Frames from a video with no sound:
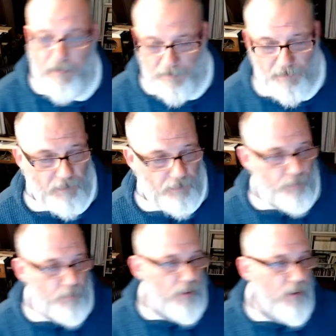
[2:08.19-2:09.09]
link
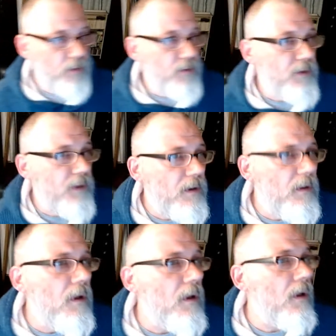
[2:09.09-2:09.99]
is
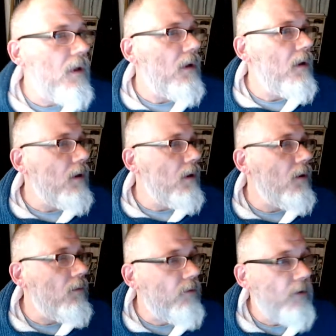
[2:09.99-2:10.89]
posted.
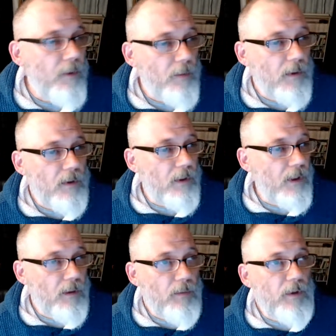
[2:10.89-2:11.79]
Hopefully
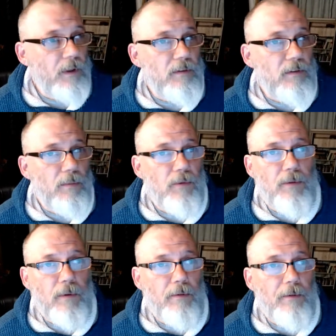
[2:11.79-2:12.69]
we'll get some
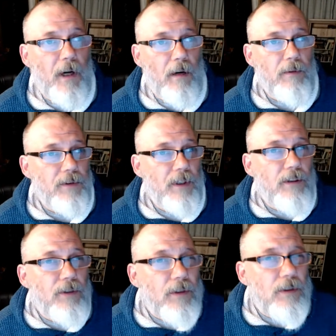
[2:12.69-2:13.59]
sort of
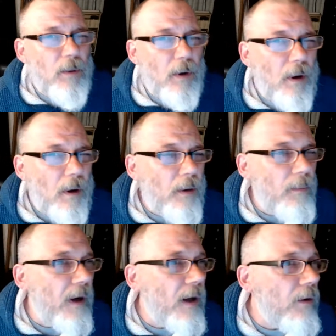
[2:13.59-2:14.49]
conversation going on
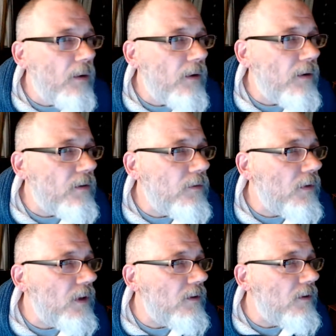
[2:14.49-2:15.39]
about all of this
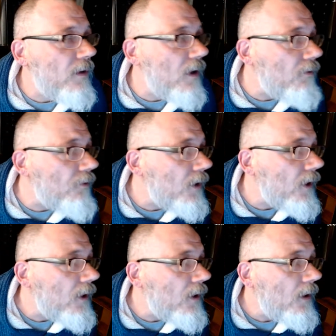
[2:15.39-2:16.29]
fun stuff.
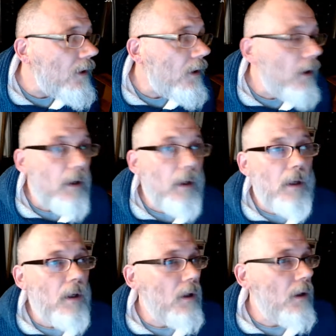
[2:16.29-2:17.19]
We
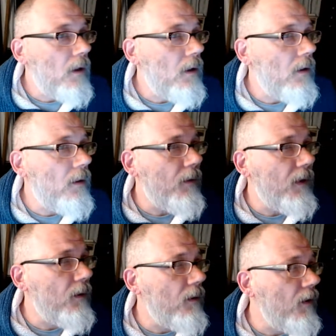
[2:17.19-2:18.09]

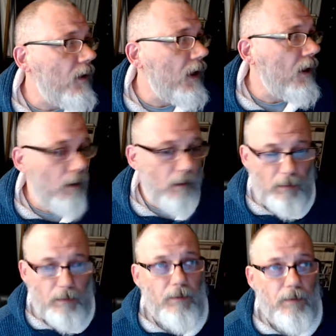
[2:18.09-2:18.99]
can go to there,
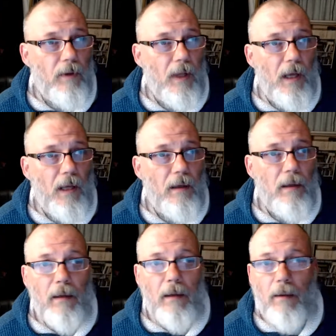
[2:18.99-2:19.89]
close that,
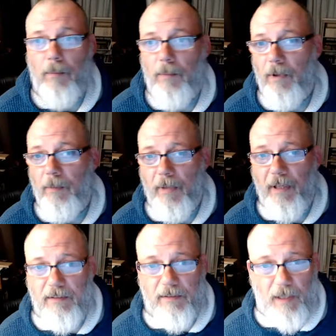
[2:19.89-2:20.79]

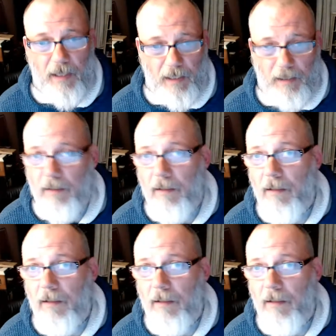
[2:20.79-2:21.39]
minimize that.